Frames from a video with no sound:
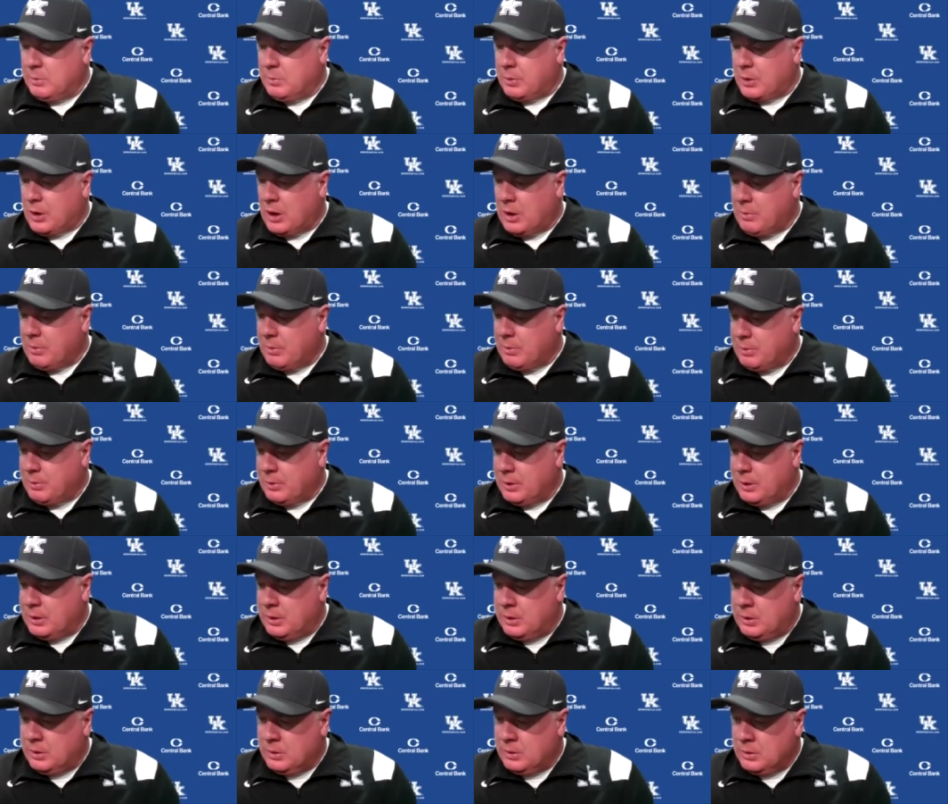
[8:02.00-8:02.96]

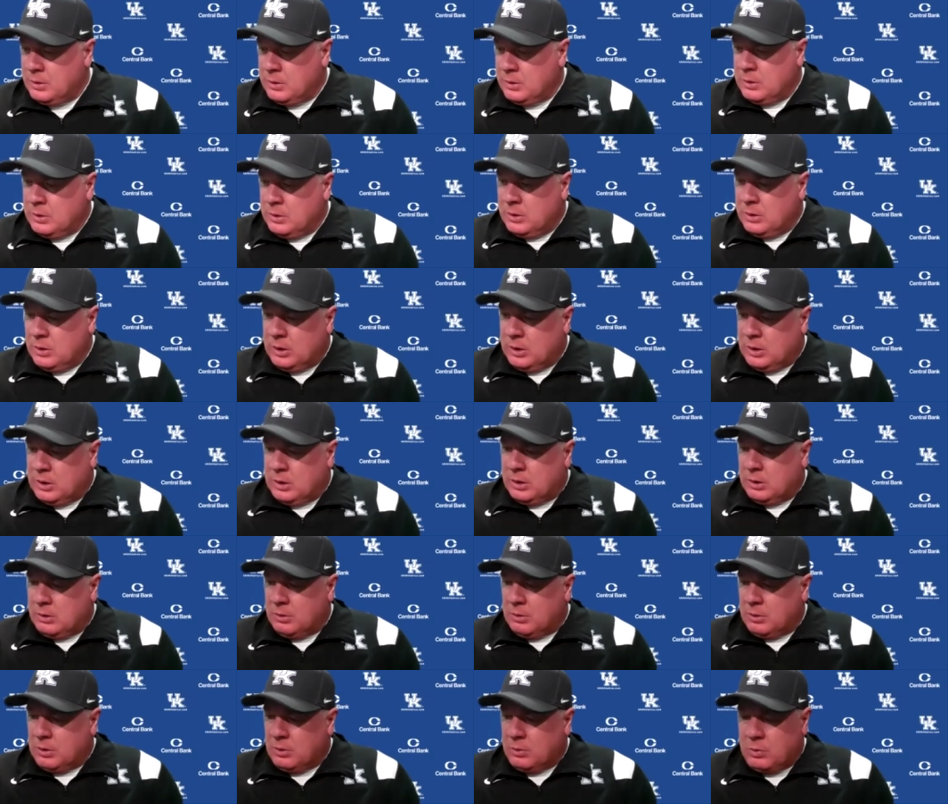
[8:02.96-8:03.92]
probably
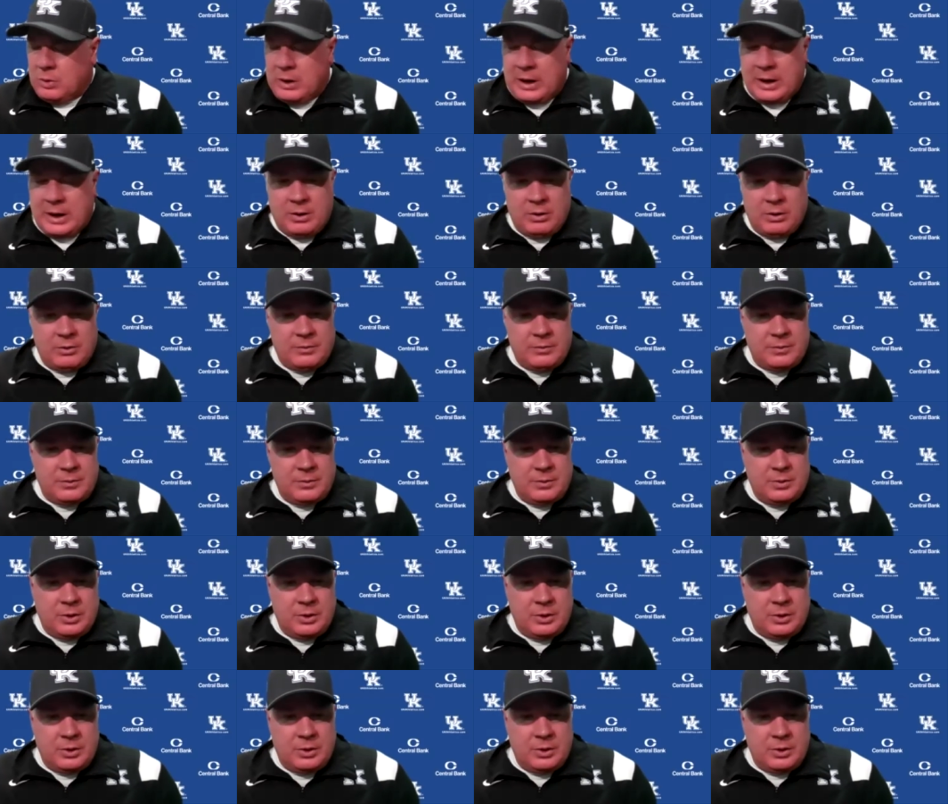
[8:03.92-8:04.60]
uh, a record.